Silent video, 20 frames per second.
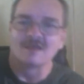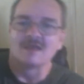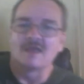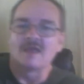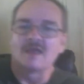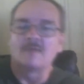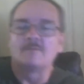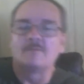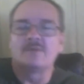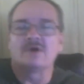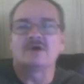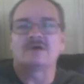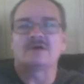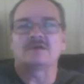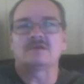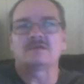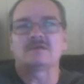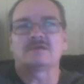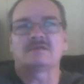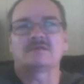but
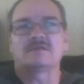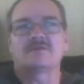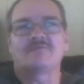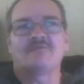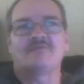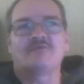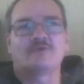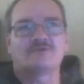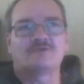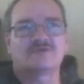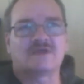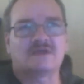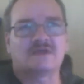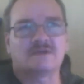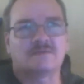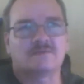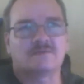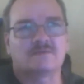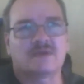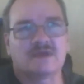for
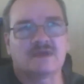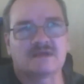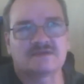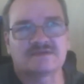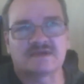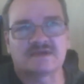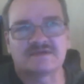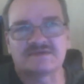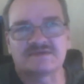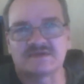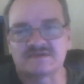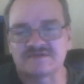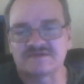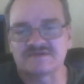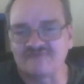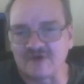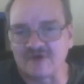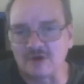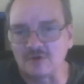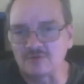them, it's a sense of
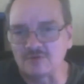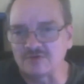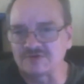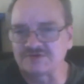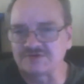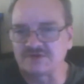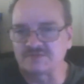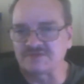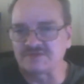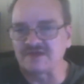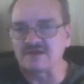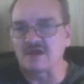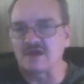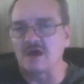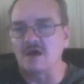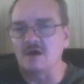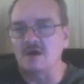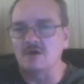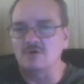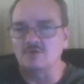ownership. They
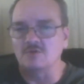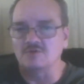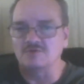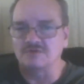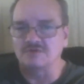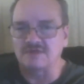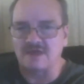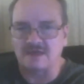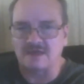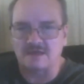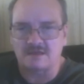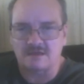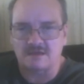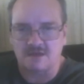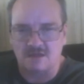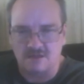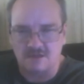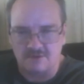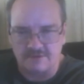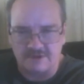own that
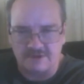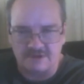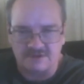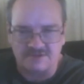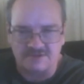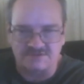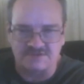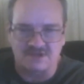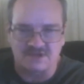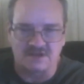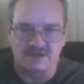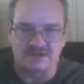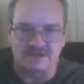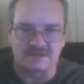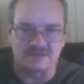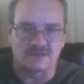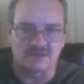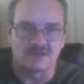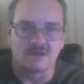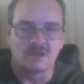coloring design,
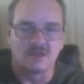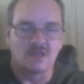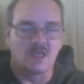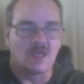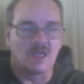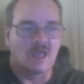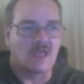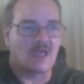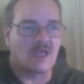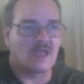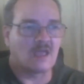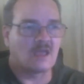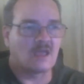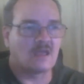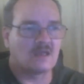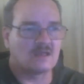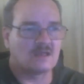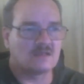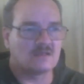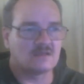
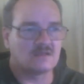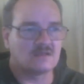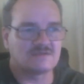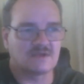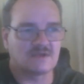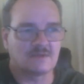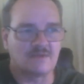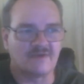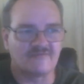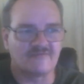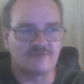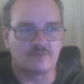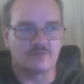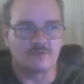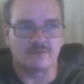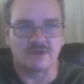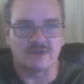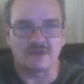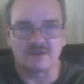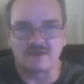and some of them,
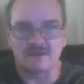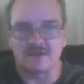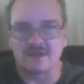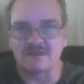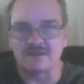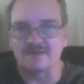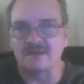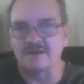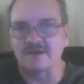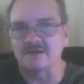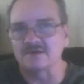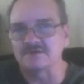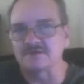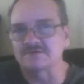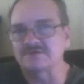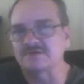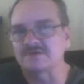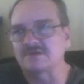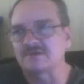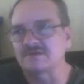and
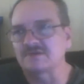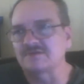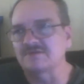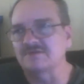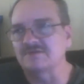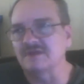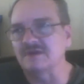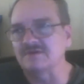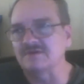there's